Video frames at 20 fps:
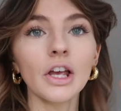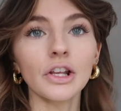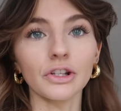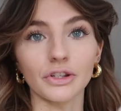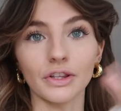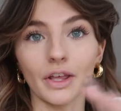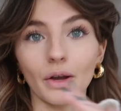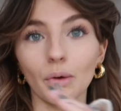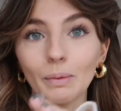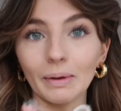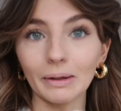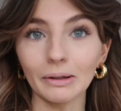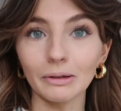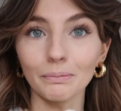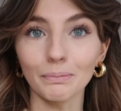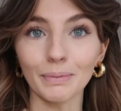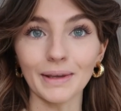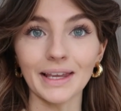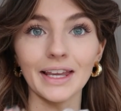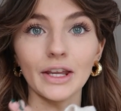So there
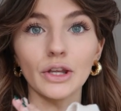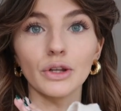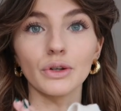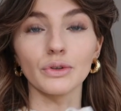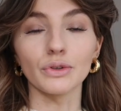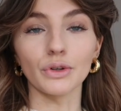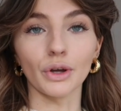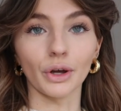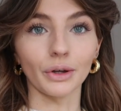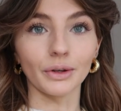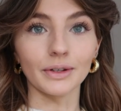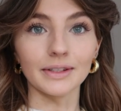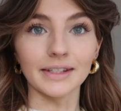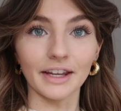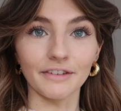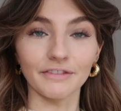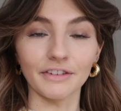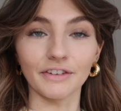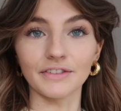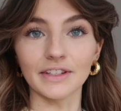will be no
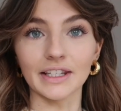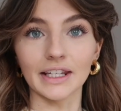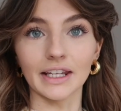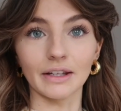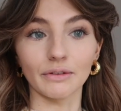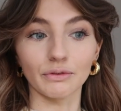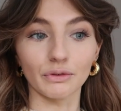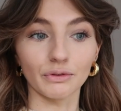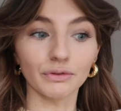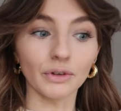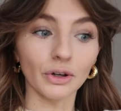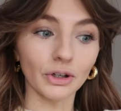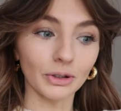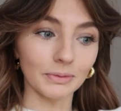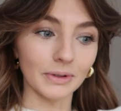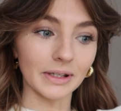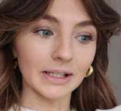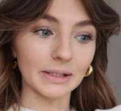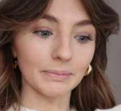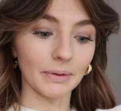day 15 for
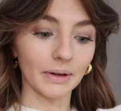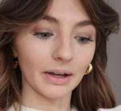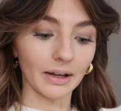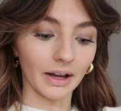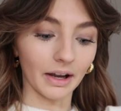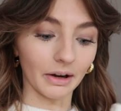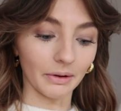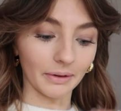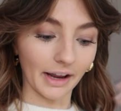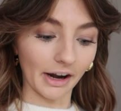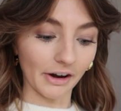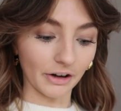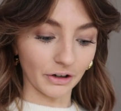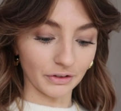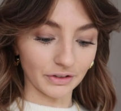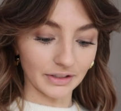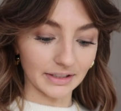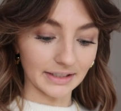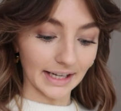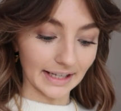Vlogmas, but I'll carry
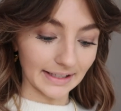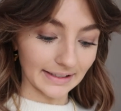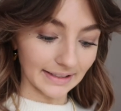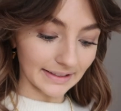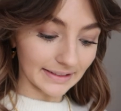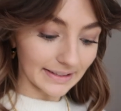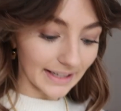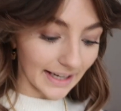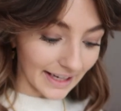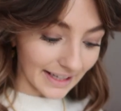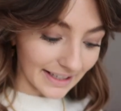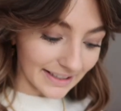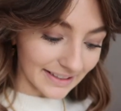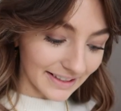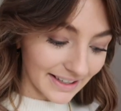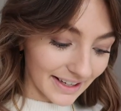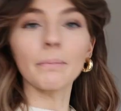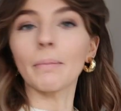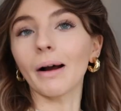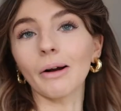on to day
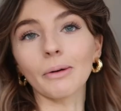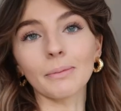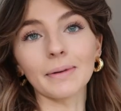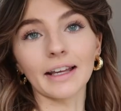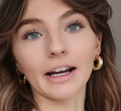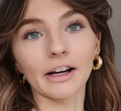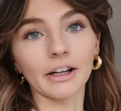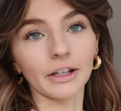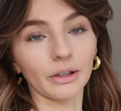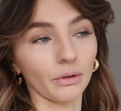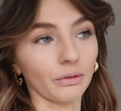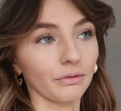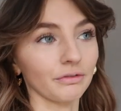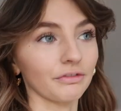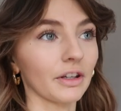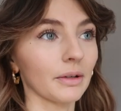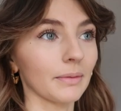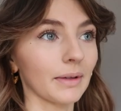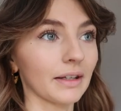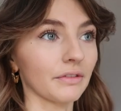16. But I'll be carrying on
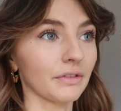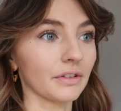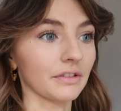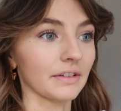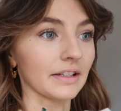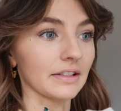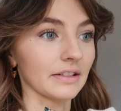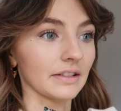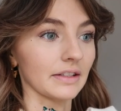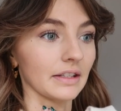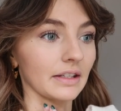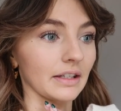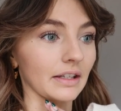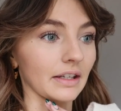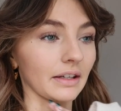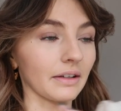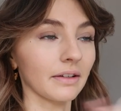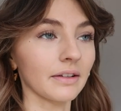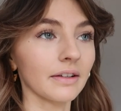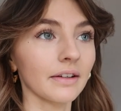filming for the rest of
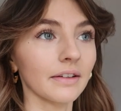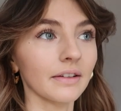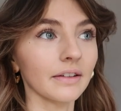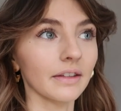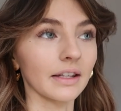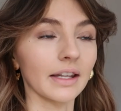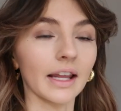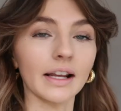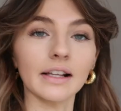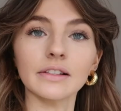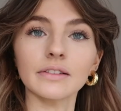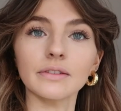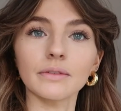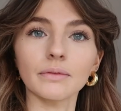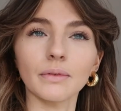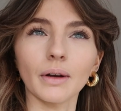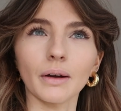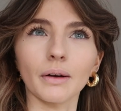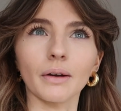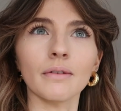the next,
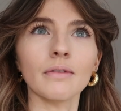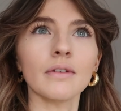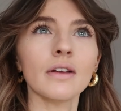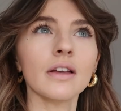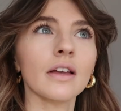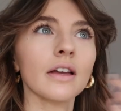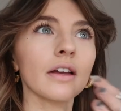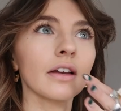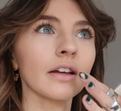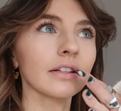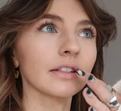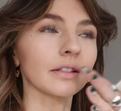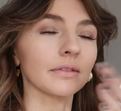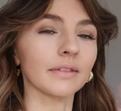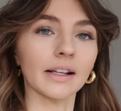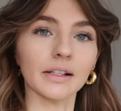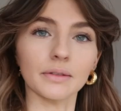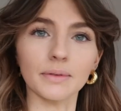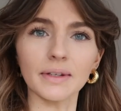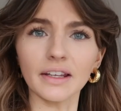well, till
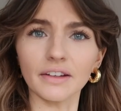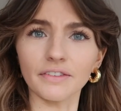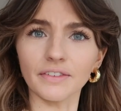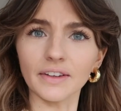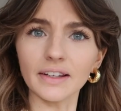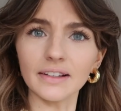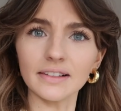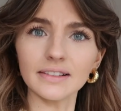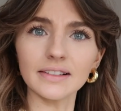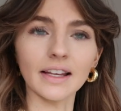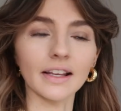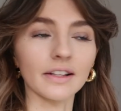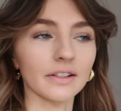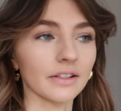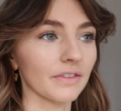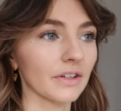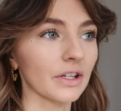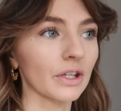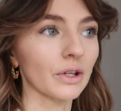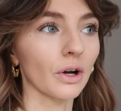next week, I think, isn't it?
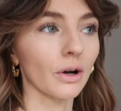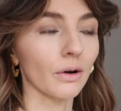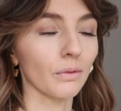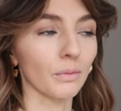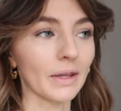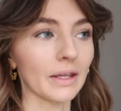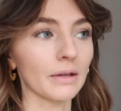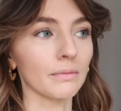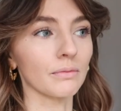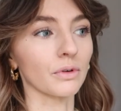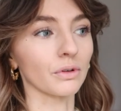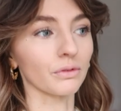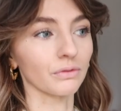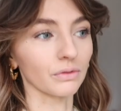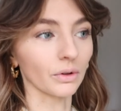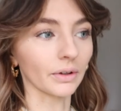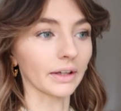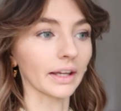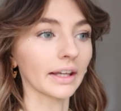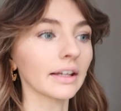So I've only got a week more of
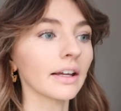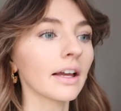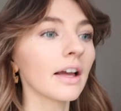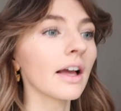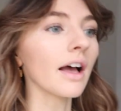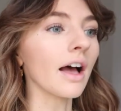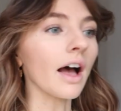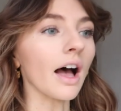vlogging.